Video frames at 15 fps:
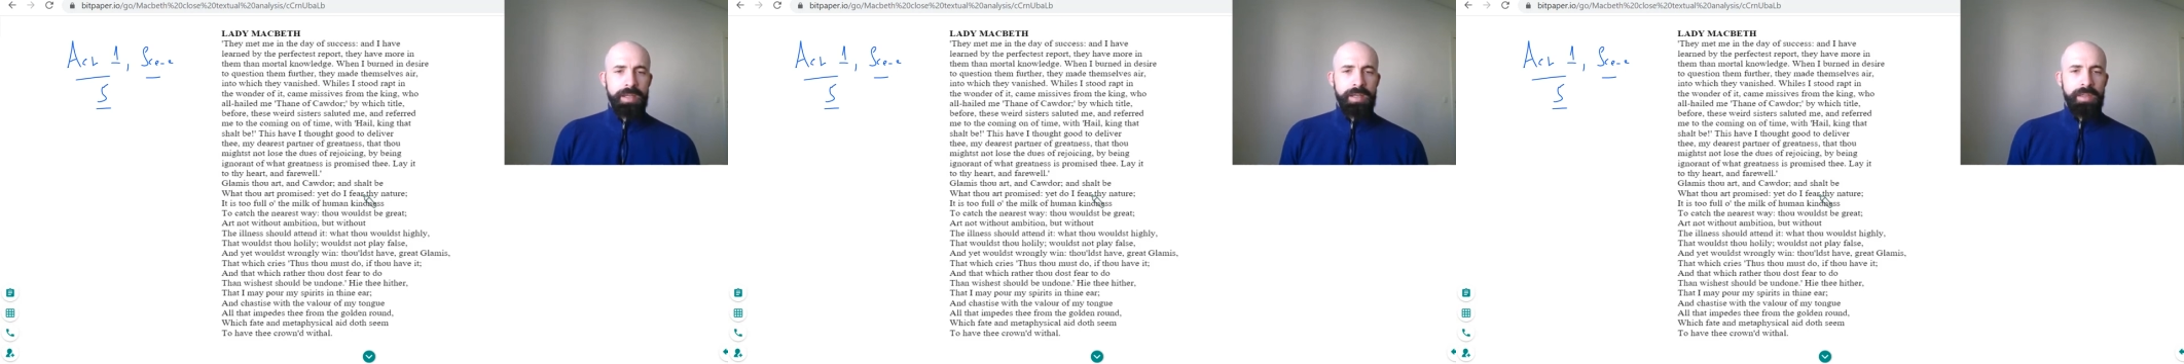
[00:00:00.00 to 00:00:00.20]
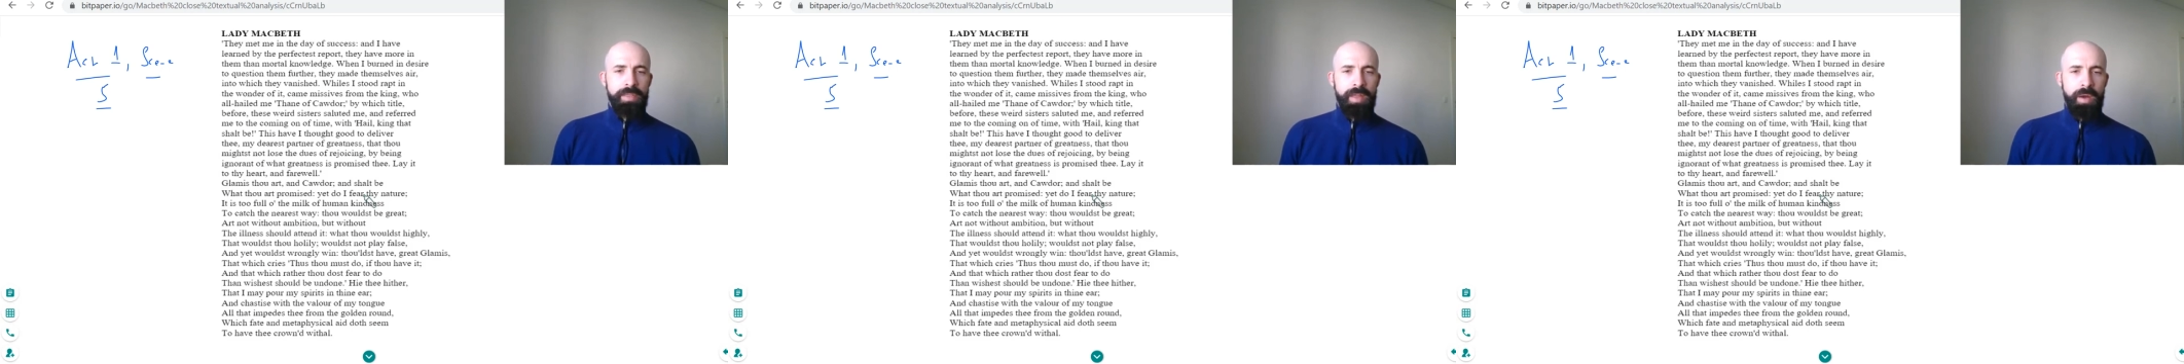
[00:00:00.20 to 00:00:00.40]

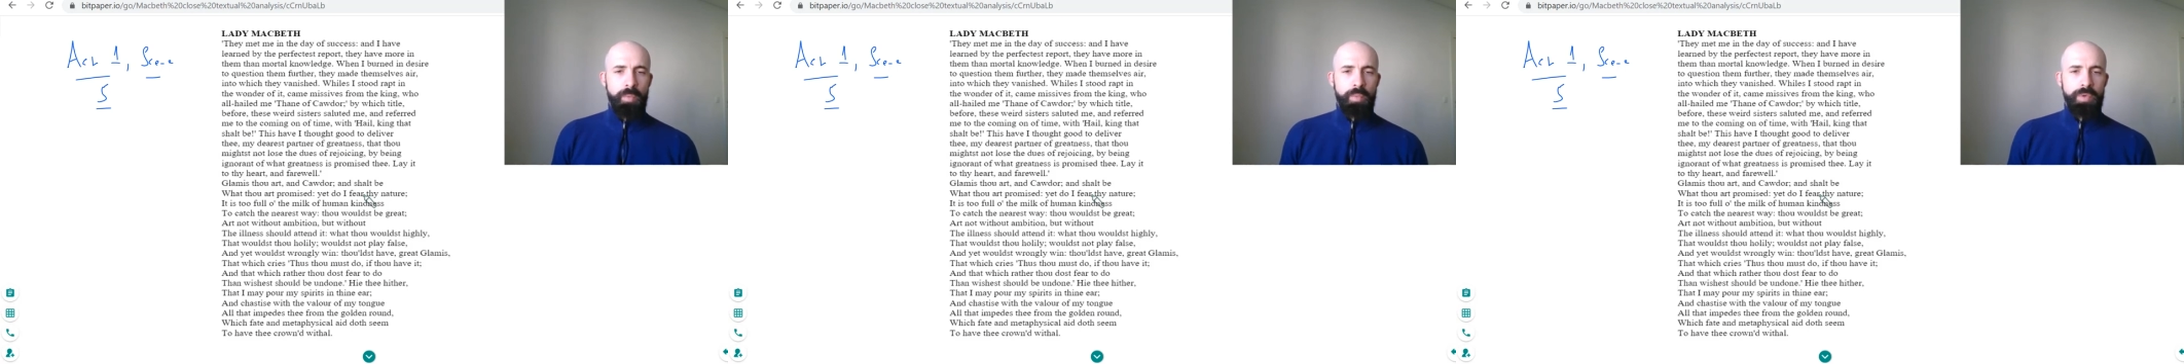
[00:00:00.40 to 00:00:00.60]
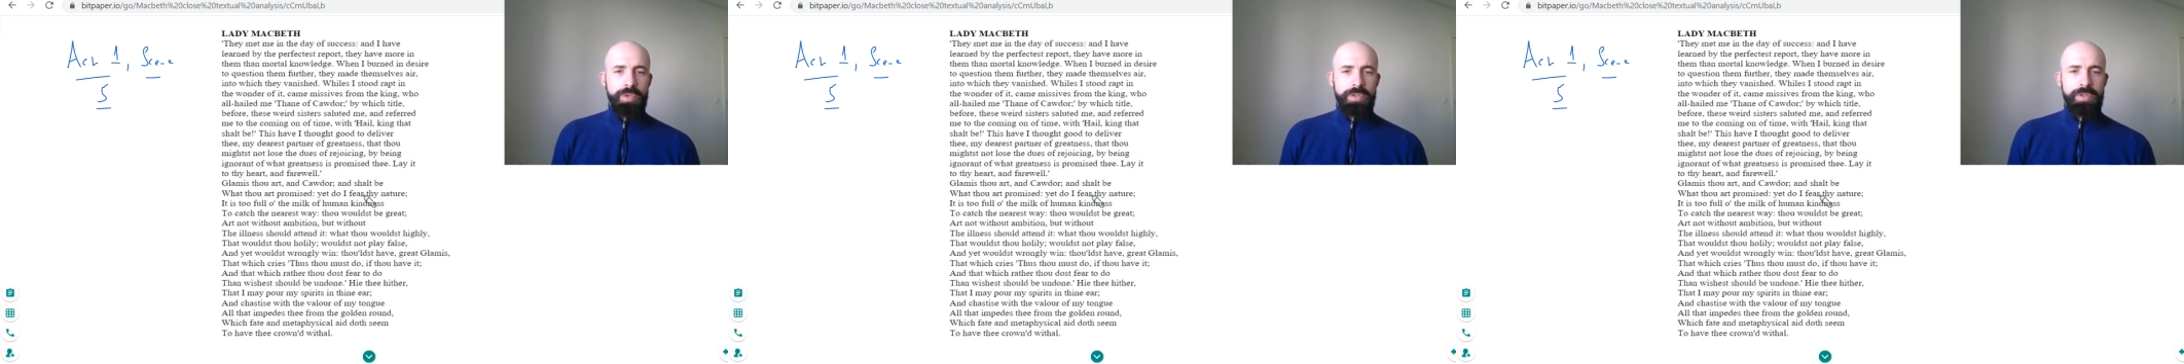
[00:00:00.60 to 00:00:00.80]
that
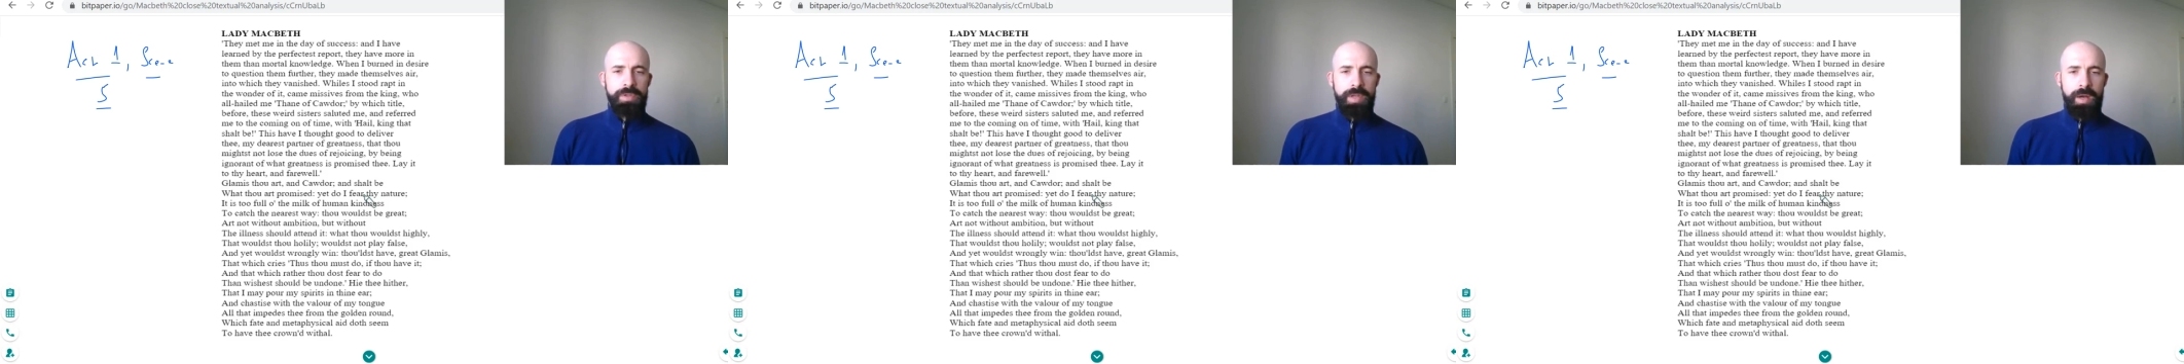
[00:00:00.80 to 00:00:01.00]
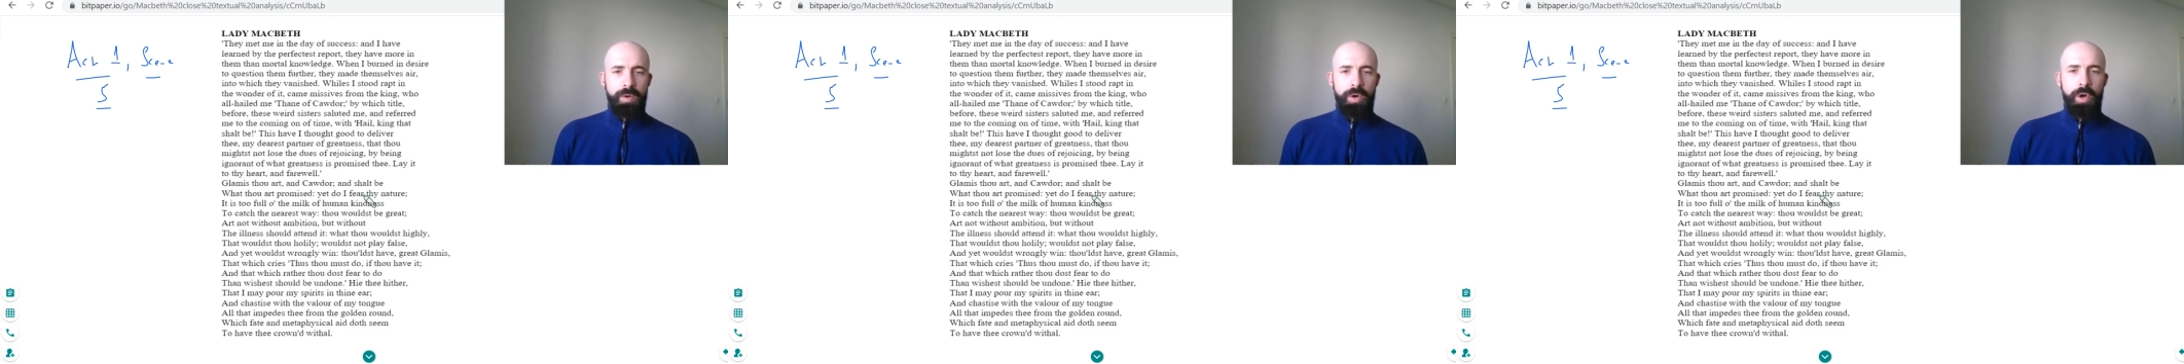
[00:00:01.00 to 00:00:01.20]
wouldst thou
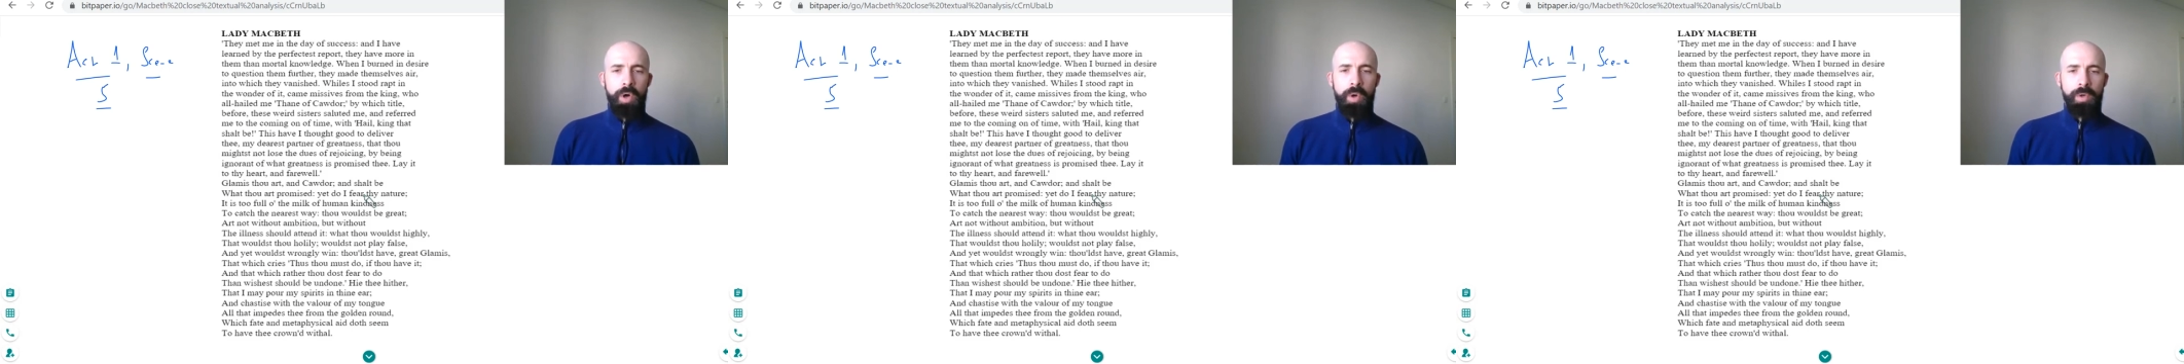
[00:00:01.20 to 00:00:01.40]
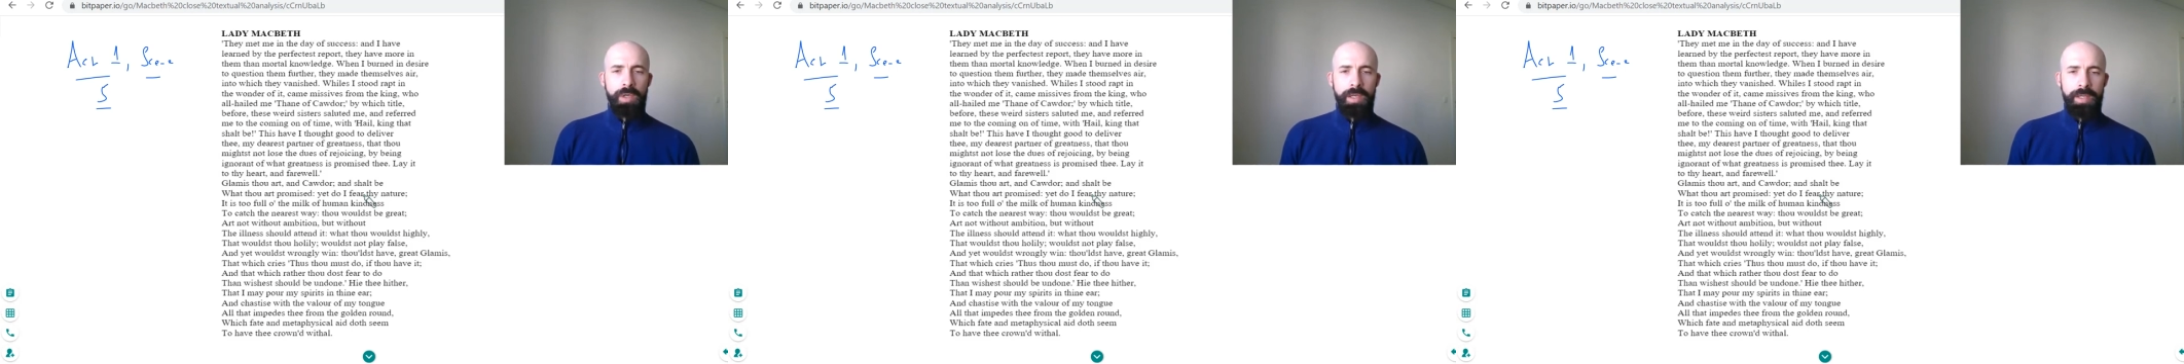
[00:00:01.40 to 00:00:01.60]

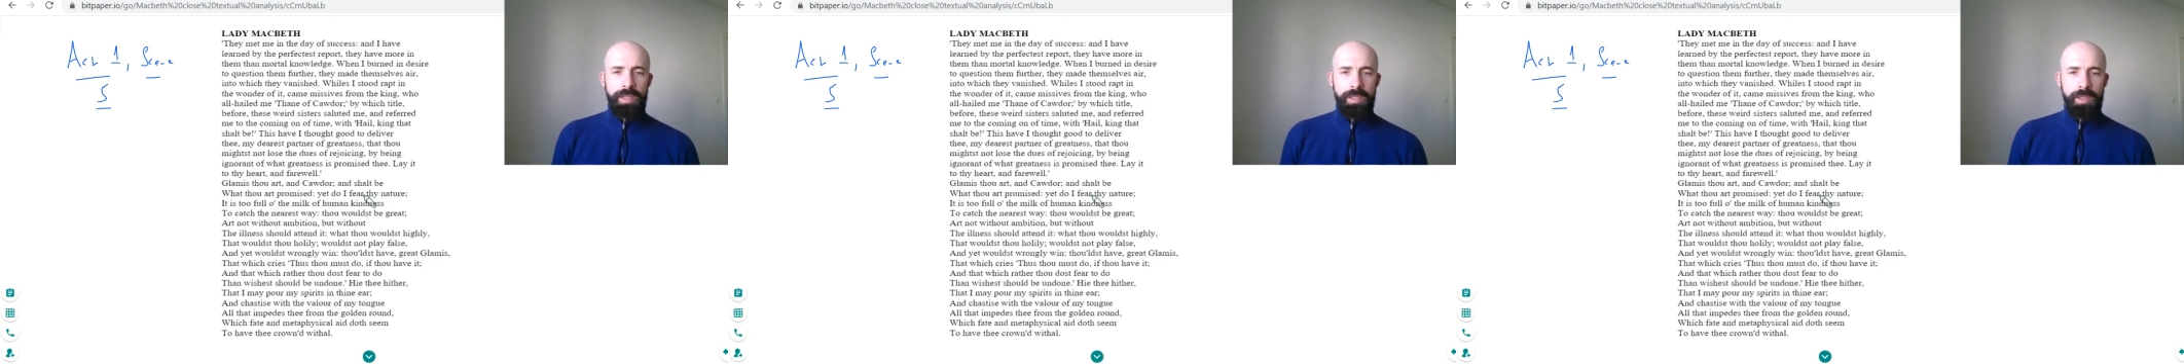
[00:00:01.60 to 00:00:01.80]
holily,